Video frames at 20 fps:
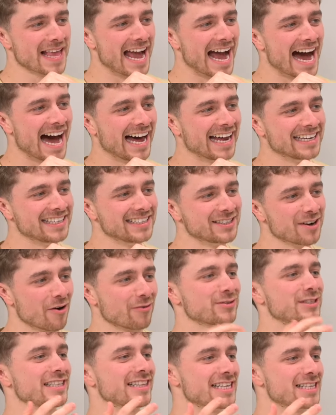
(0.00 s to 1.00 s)
and
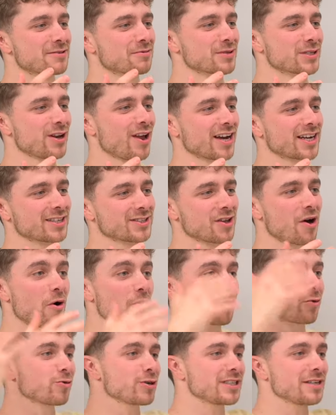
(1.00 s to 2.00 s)
obviously, this was like as the whole
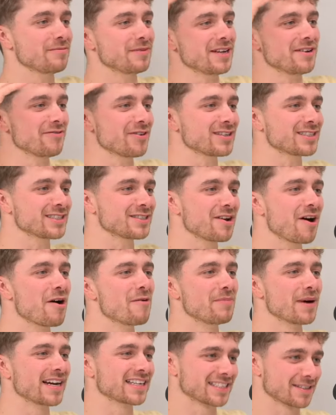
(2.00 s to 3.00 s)
Chris MD versus Noah
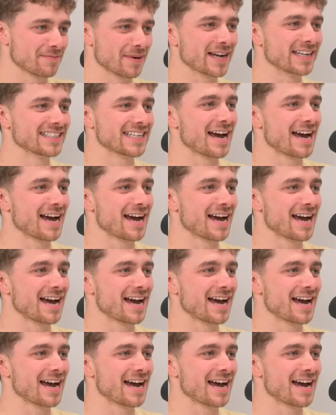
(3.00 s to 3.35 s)
Beck right, debate yeah, yeah.